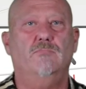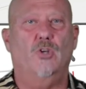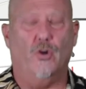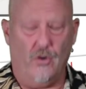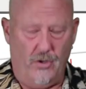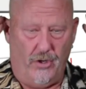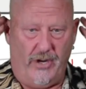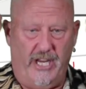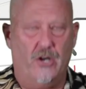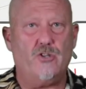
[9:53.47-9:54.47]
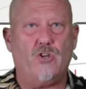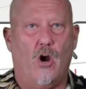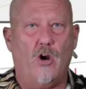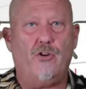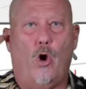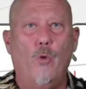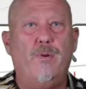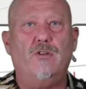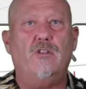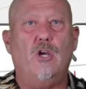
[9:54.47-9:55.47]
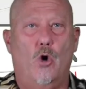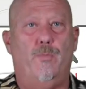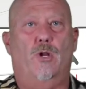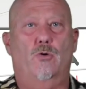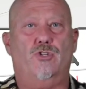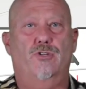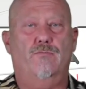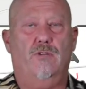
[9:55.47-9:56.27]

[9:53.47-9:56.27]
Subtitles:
Your ears aren't open to the open ocean.